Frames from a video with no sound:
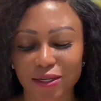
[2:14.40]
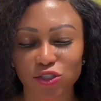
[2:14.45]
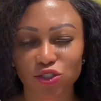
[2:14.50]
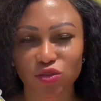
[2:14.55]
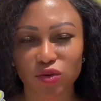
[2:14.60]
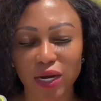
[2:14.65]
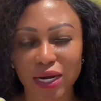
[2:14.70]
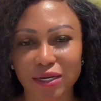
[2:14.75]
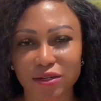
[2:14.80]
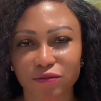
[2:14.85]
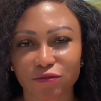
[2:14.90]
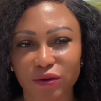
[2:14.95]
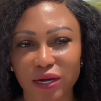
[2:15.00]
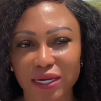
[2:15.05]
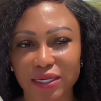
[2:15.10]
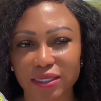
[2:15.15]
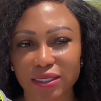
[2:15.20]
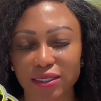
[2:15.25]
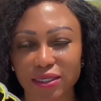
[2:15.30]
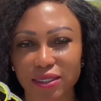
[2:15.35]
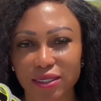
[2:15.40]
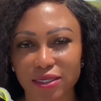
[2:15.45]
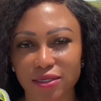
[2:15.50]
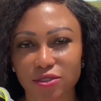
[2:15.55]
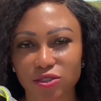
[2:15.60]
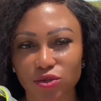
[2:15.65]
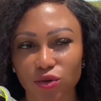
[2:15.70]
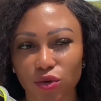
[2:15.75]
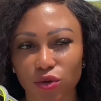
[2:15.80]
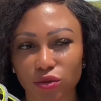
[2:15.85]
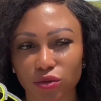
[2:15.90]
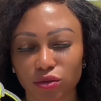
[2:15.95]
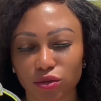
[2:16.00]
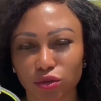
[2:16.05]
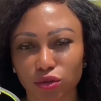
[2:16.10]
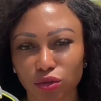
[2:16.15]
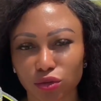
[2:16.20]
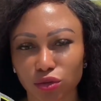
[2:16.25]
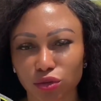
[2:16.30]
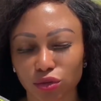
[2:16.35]
tried finding this on
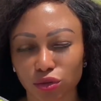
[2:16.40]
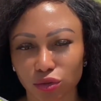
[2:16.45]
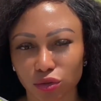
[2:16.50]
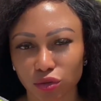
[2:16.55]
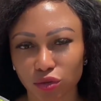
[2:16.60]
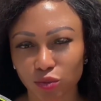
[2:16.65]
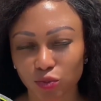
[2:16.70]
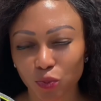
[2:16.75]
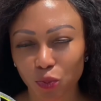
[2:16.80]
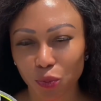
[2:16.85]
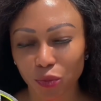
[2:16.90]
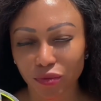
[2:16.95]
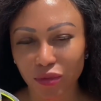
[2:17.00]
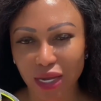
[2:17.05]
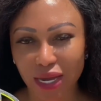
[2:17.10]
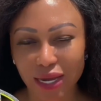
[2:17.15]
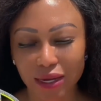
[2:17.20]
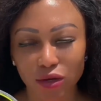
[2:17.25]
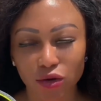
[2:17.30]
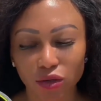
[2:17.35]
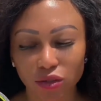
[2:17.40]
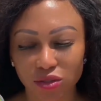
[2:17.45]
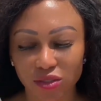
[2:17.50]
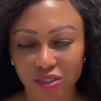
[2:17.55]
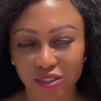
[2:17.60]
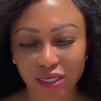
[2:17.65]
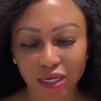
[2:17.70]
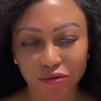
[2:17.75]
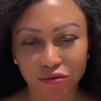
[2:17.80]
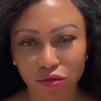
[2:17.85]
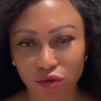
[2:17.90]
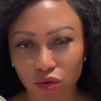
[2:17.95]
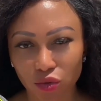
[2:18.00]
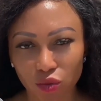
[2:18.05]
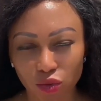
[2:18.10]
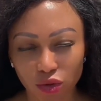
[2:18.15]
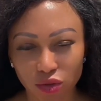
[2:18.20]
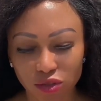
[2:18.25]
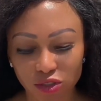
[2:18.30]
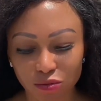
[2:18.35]
Google. I got several
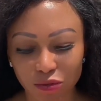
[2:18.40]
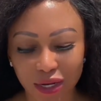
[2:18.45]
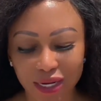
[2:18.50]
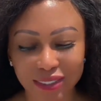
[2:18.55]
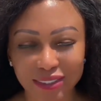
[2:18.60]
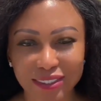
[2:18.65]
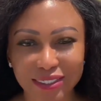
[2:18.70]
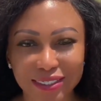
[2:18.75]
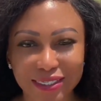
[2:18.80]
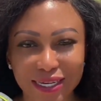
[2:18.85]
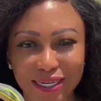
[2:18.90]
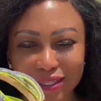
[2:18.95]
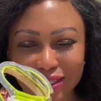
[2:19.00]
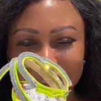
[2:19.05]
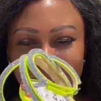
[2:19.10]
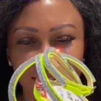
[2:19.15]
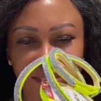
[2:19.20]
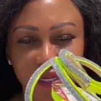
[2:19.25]
ones, but I didn't get this